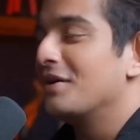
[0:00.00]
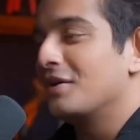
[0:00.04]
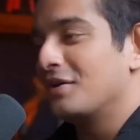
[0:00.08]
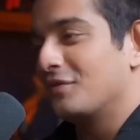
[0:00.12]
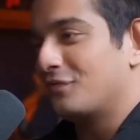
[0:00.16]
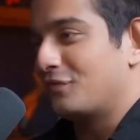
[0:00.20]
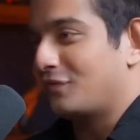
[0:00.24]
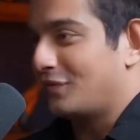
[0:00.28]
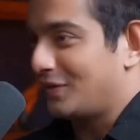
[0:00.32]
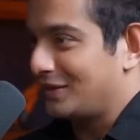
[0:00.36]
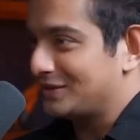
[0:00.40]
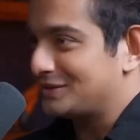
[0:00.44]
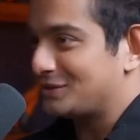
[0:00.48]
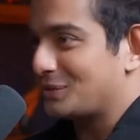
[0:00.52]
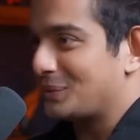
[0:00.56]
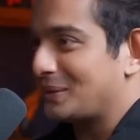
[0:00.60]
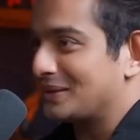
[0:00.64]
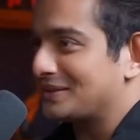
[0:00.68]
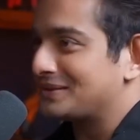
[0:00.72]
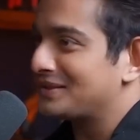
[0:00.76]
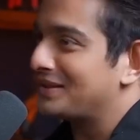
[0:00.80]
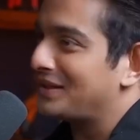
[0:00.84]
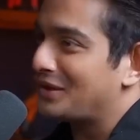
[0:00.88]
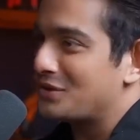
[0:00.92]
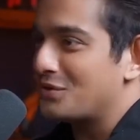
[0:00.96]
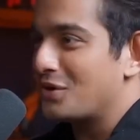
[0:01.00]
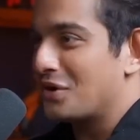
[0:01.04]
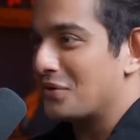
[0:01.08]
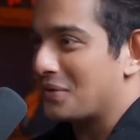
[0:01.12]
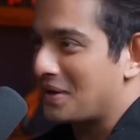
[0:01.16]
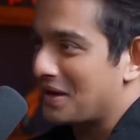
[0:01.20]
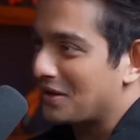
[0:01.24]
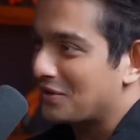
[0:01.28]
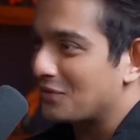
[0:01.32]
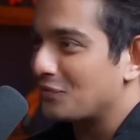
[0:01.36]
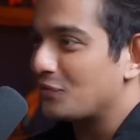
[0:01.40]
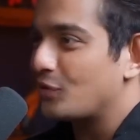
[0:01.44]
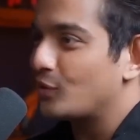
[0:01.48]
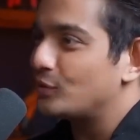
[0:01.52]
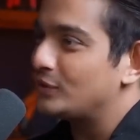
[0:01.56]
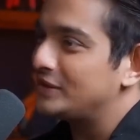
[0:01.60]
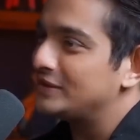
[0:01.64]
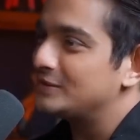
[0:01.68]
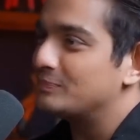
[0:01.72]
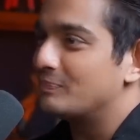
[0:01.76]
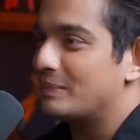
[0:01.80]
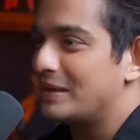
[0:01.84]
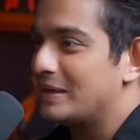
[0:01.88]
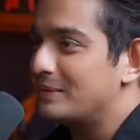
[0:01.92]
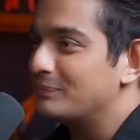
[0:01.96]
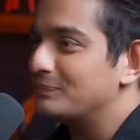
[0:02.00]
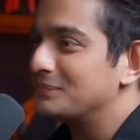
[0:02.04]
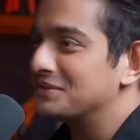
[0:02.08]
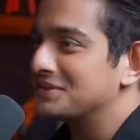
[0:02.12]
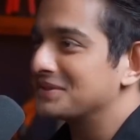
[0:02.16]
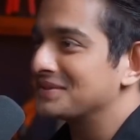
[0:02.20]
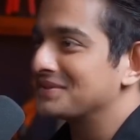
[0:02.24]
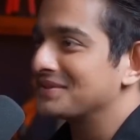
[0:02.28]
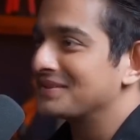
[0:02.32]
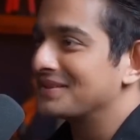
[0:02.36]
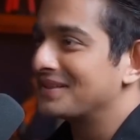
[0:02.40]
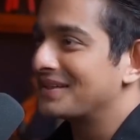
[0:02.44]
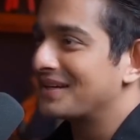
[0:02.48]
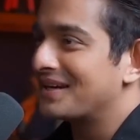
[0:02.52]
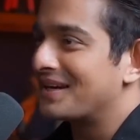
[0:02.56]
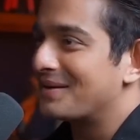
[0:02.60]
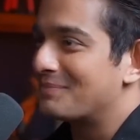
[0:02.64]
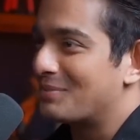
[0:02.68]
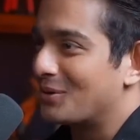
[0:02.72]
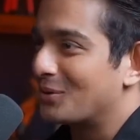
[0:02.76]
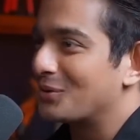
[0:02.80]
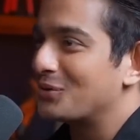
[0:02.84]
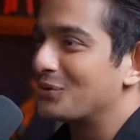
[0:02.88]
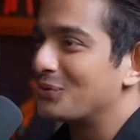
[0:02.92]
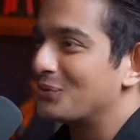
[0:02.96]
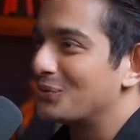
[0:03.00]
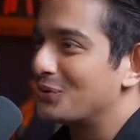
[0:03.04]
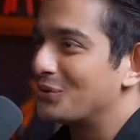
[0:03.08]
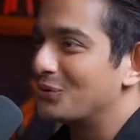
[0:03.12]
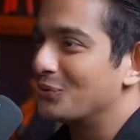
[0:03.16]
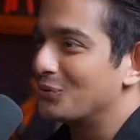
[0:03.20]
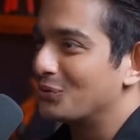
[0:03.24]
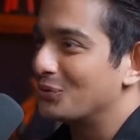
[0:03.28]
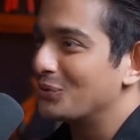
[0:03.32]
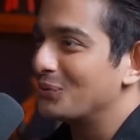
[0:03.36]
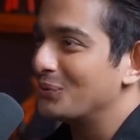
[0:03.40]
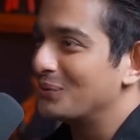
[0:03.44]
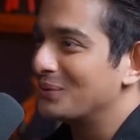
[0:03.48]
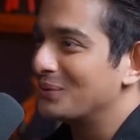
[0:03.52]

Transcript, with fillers: First question, are you aware of all these memes about you two?